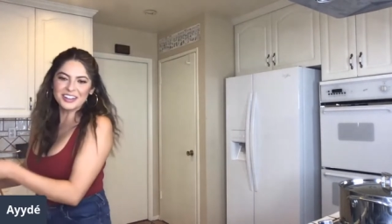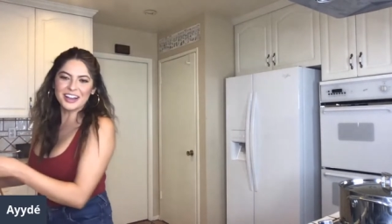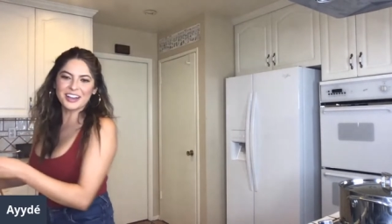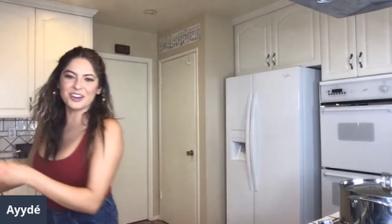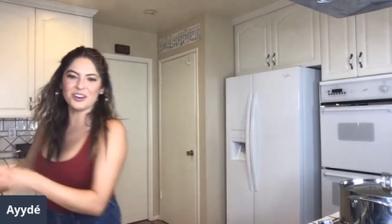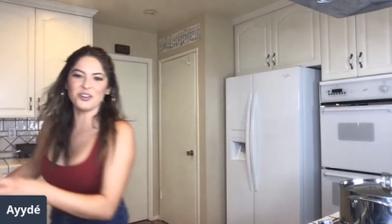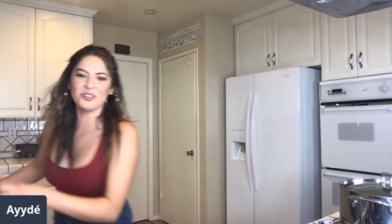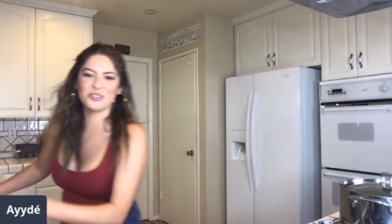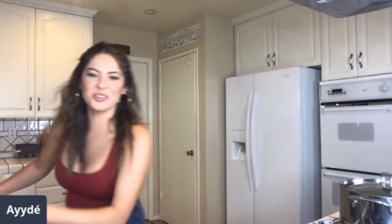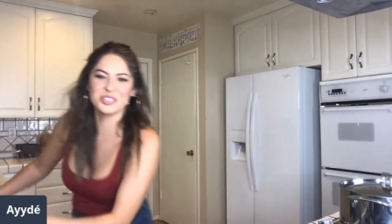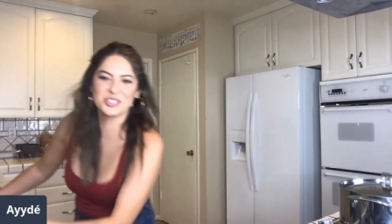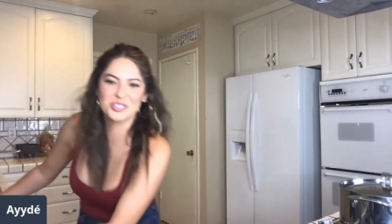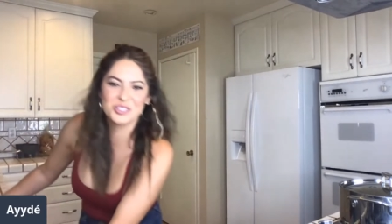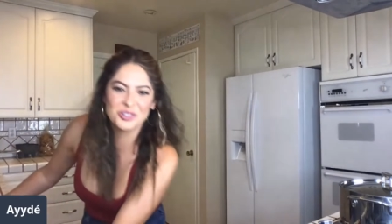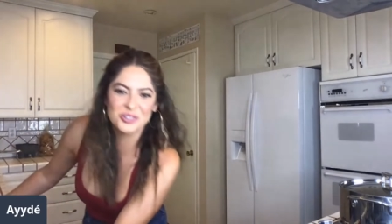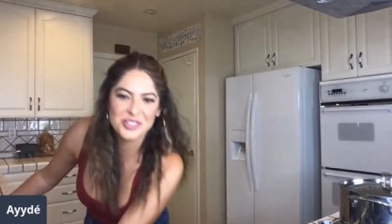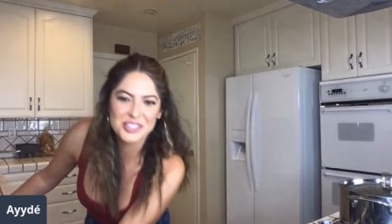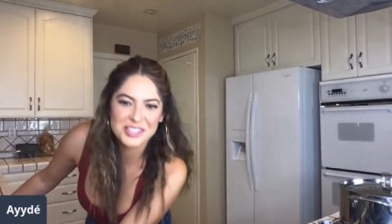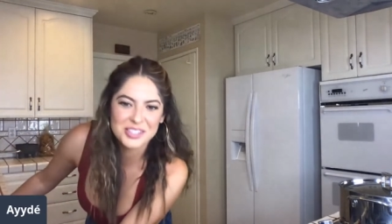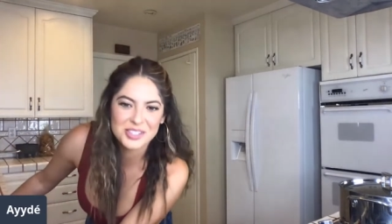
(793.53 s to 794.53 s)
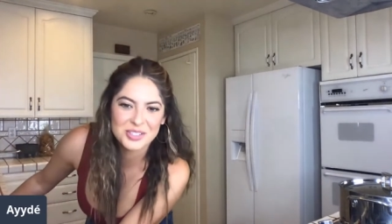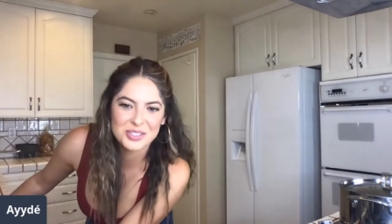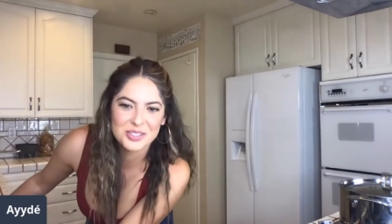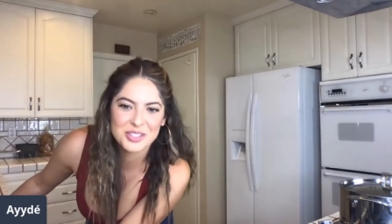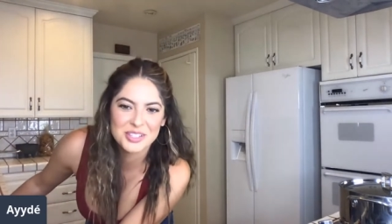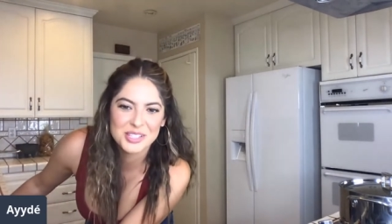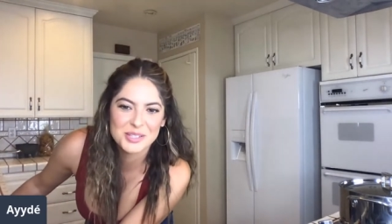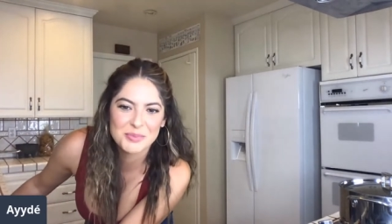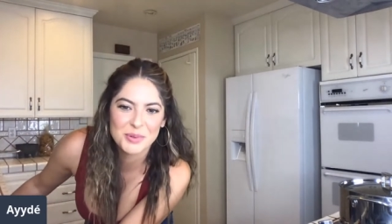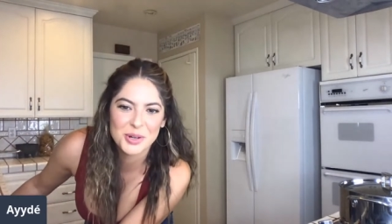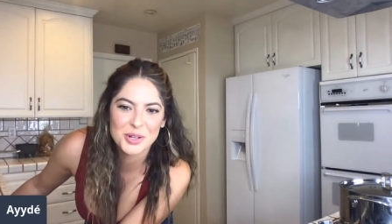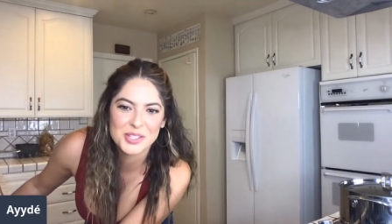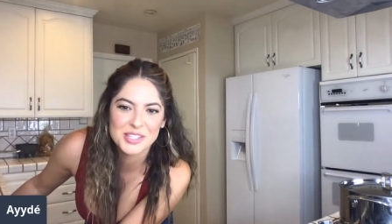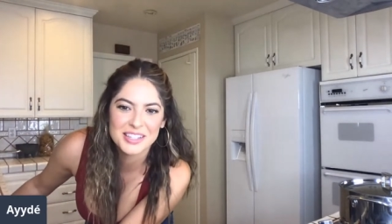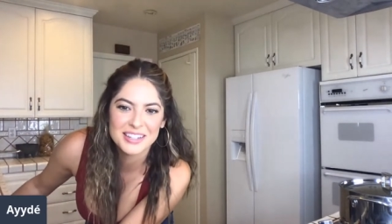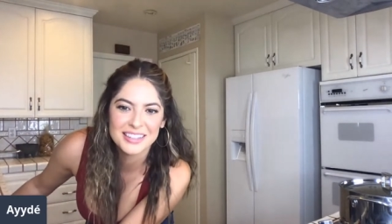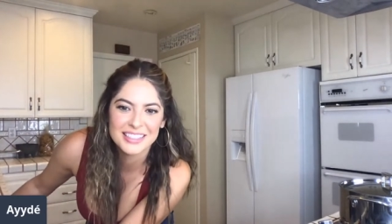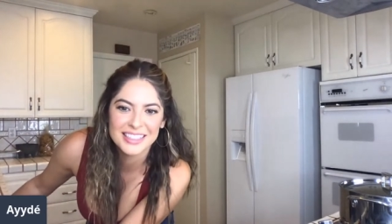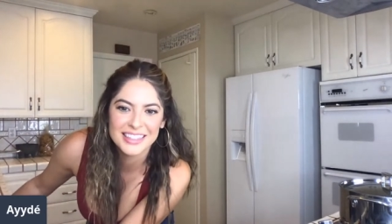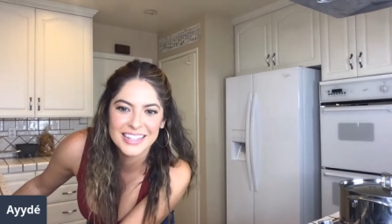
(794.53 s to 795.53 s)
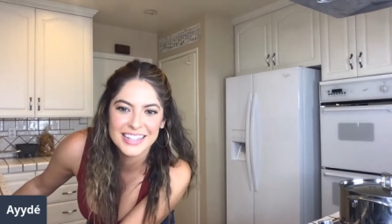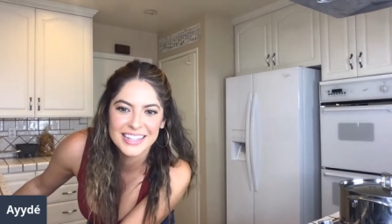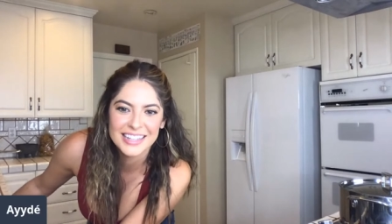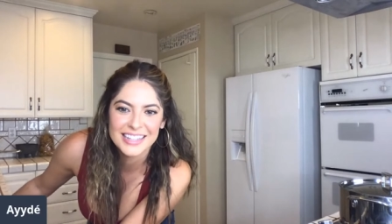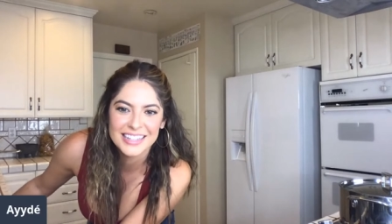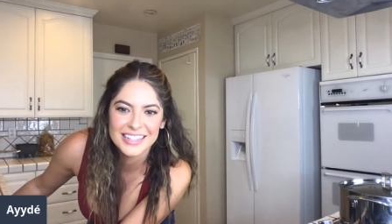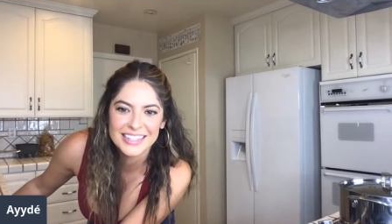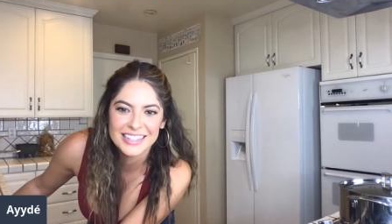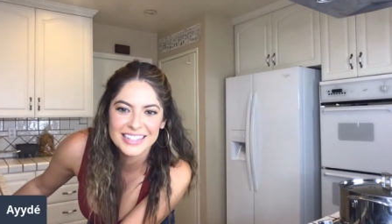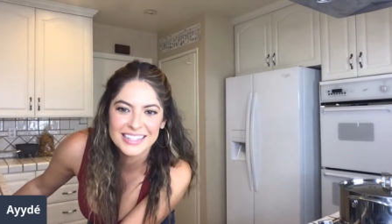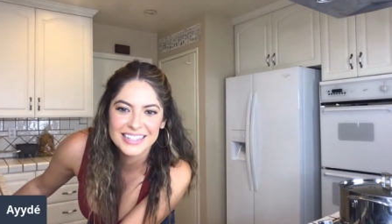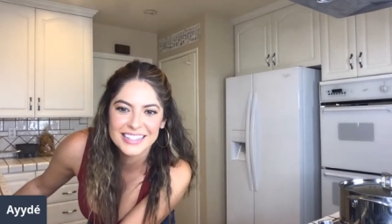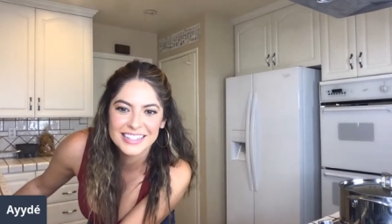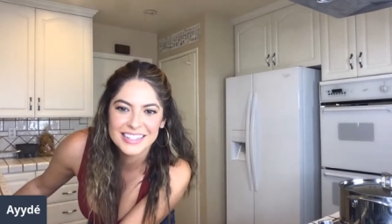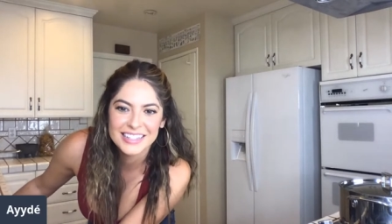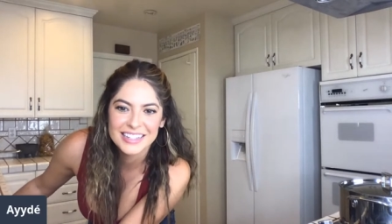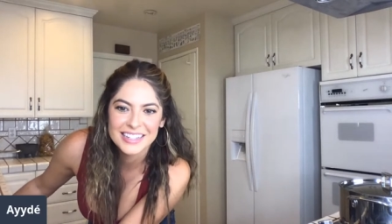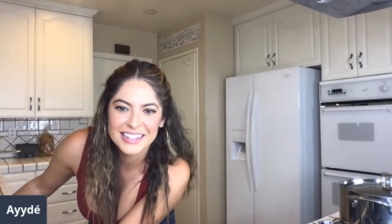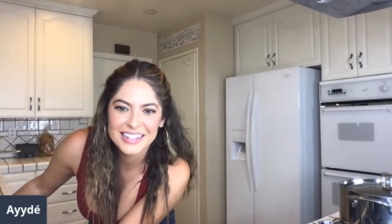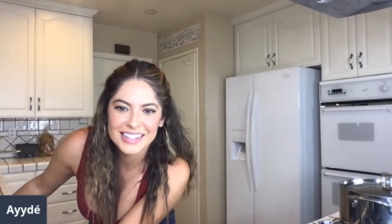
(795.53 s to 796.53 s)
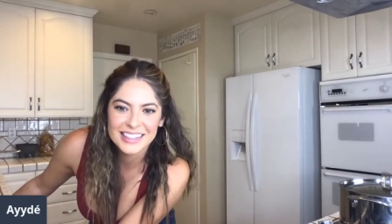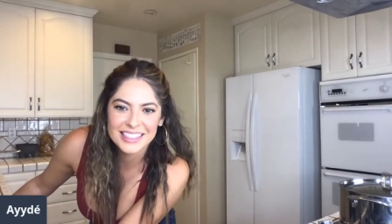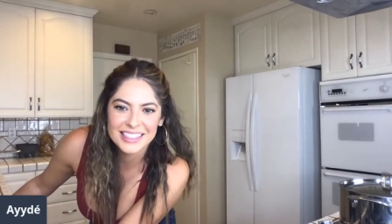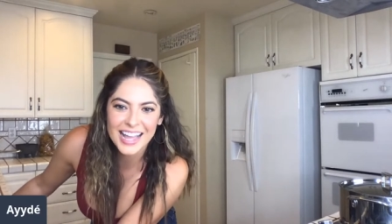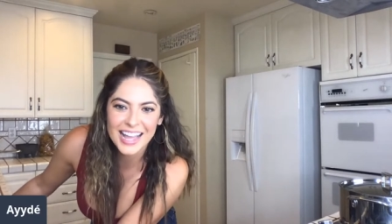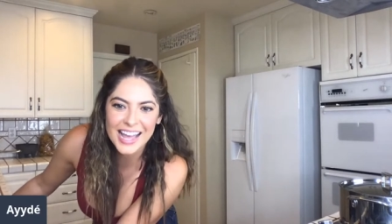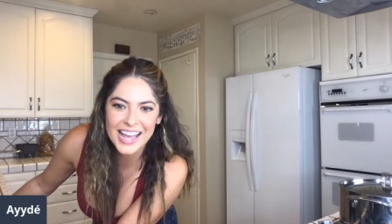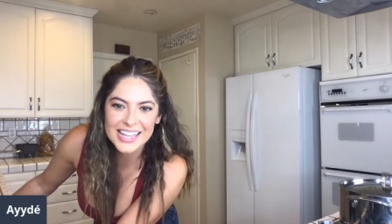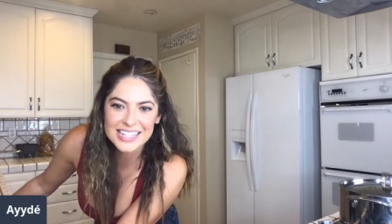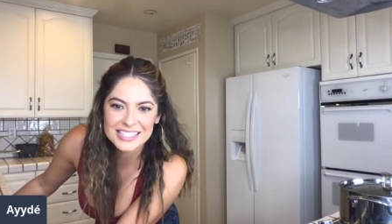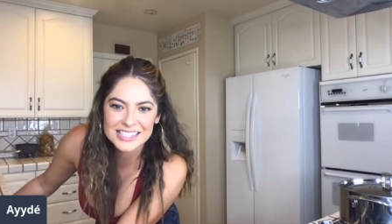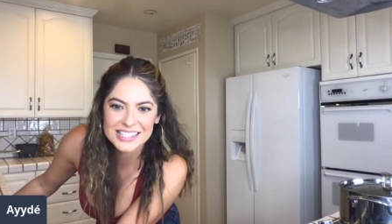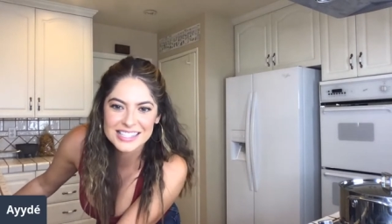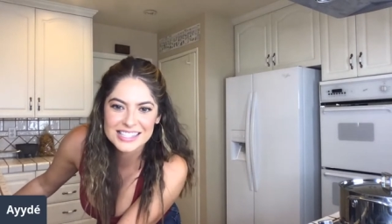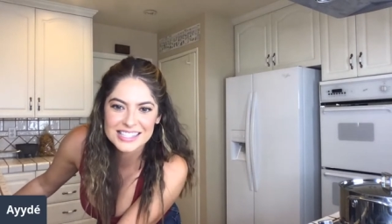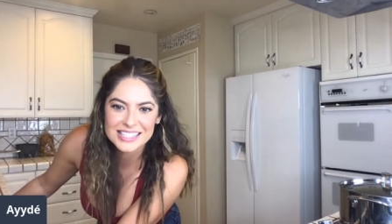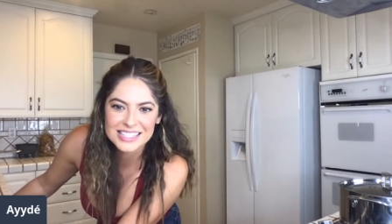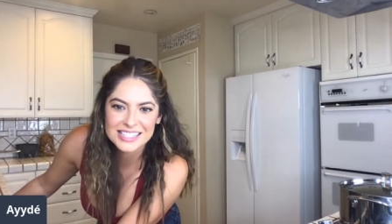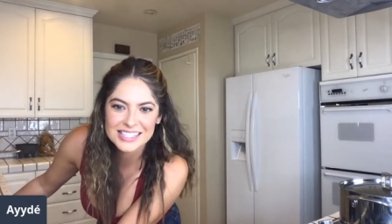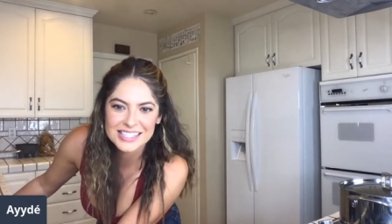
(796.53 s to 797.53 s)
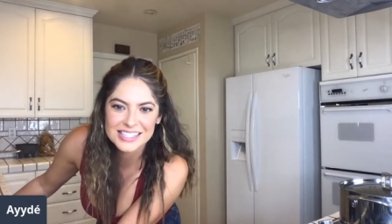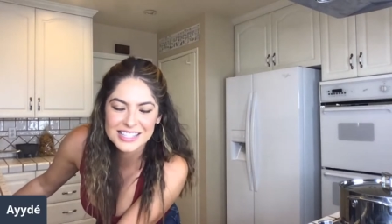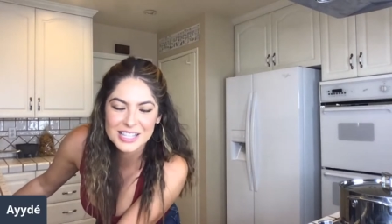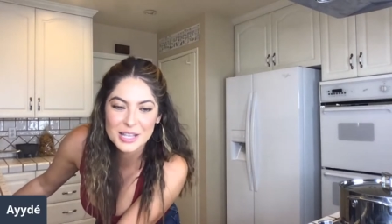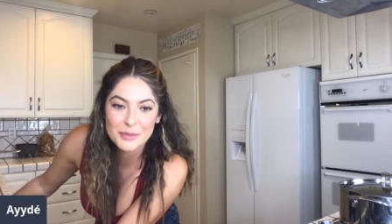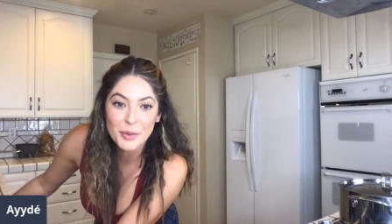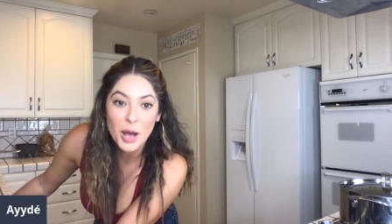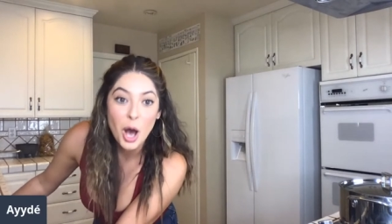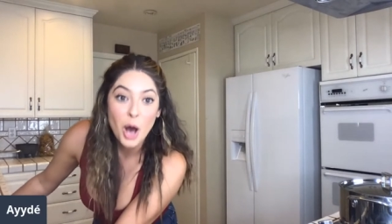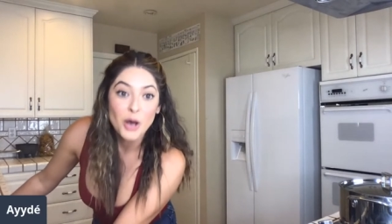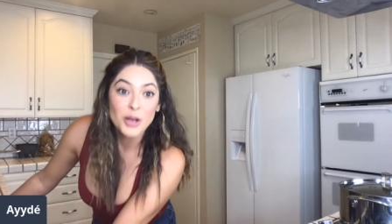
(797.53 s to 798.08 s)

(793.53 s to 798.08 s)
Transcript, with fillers: I always do this to this person. Lit, lights, sleep,